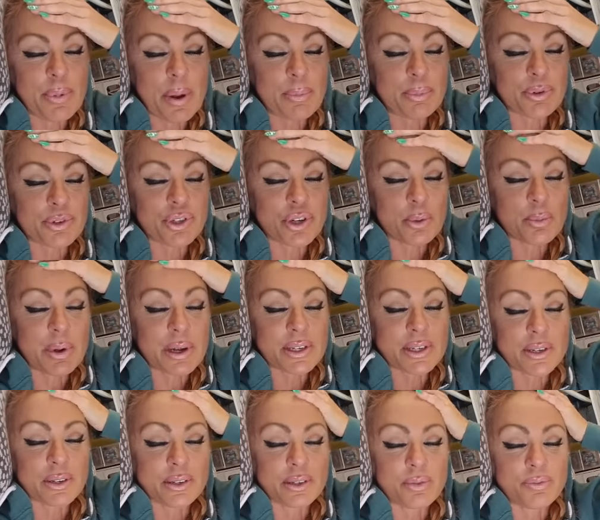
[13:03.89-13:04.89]
paper so
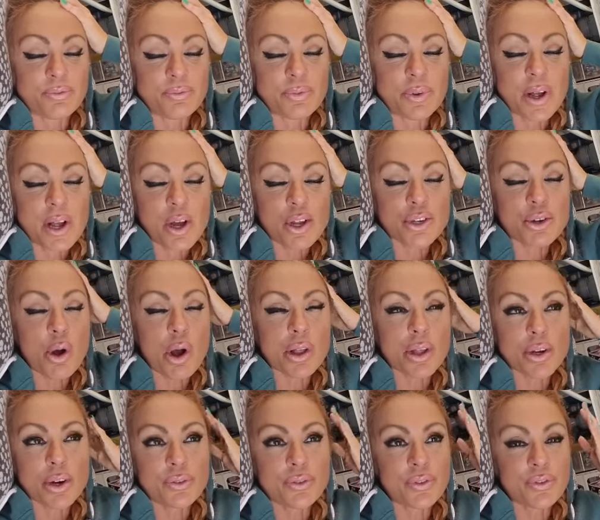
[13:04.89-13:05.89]
much and the
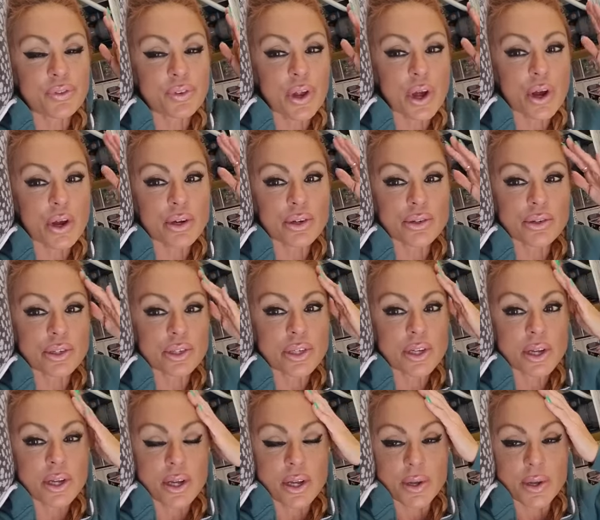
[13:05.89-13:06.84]
toilet overflows.